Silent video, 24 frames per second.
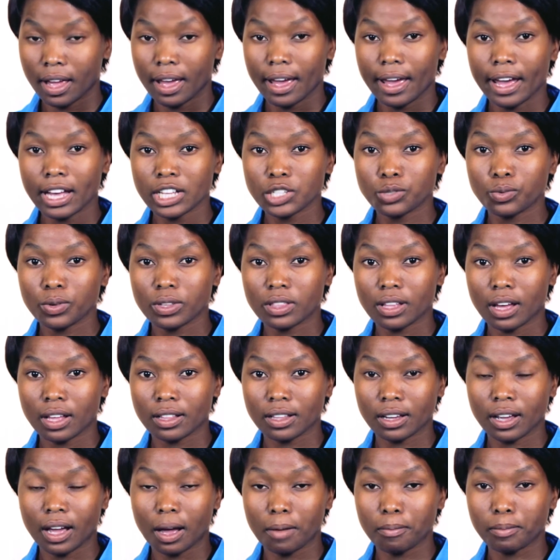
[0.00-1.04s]
As with other
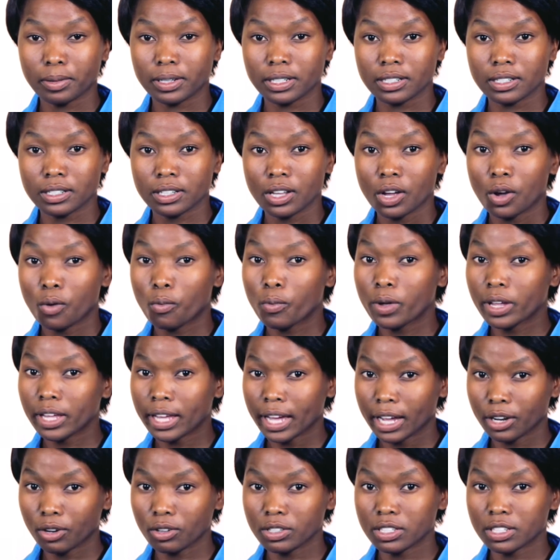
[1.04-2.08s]
companies, we
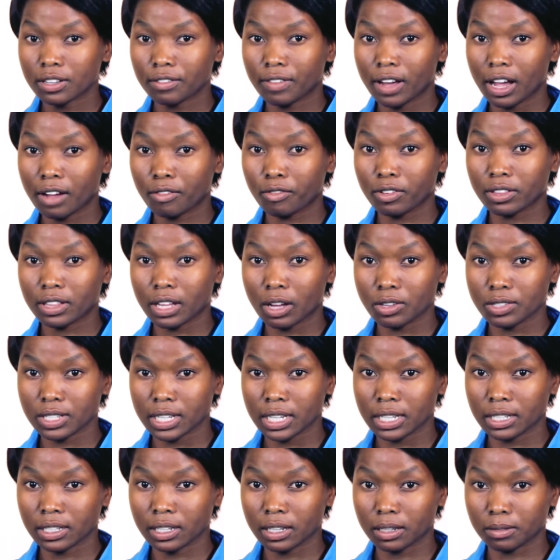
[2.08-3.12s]
cannot survive without
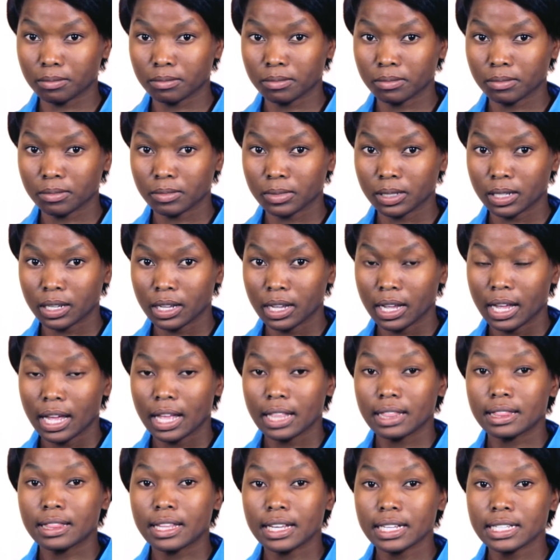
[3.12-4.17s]
income.
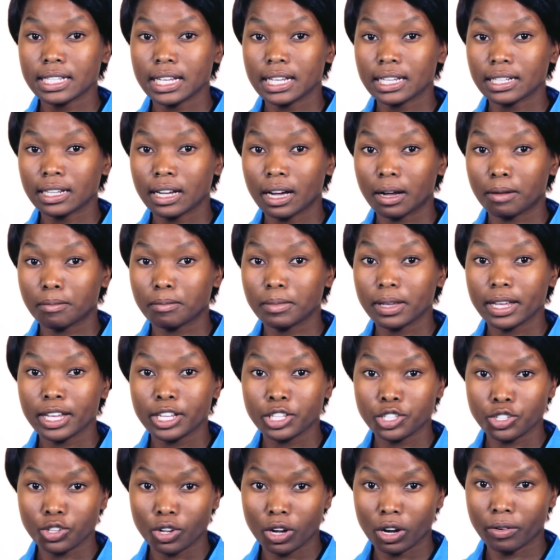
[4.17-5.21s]
This income
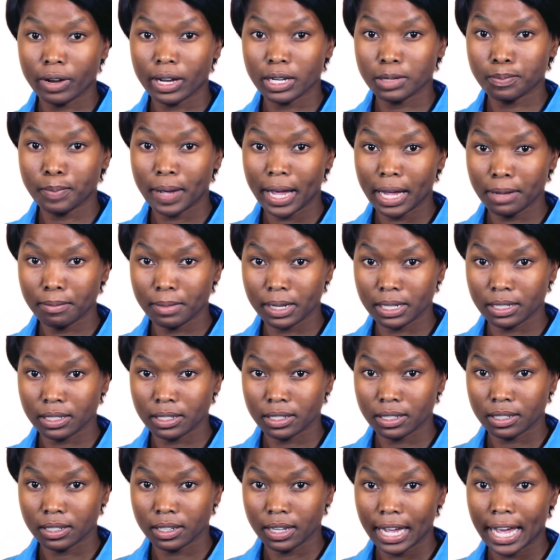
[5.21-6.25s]
is your rent payment,
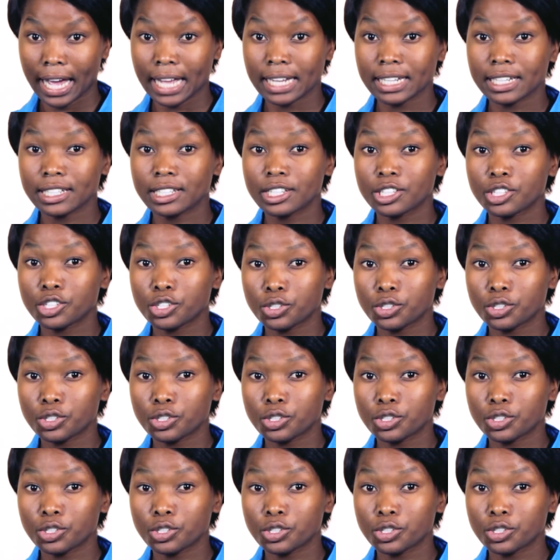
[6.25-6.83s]
and it is